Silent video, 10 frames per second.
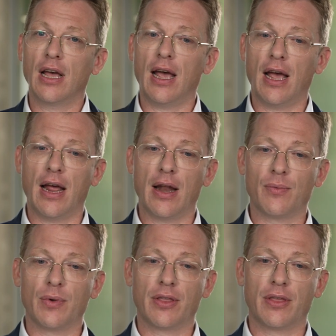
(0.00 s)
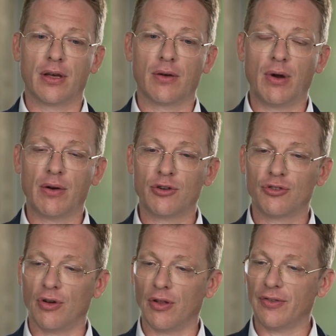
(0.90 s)
and with a very
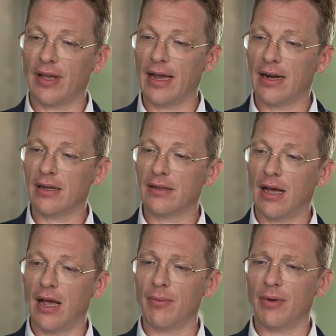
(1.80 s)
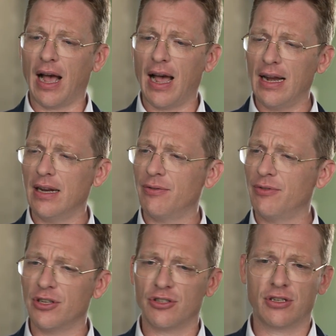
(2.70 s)
short cycle time, highly
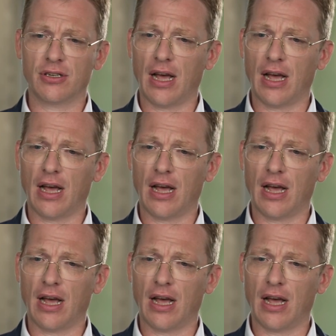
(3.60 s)
efficient,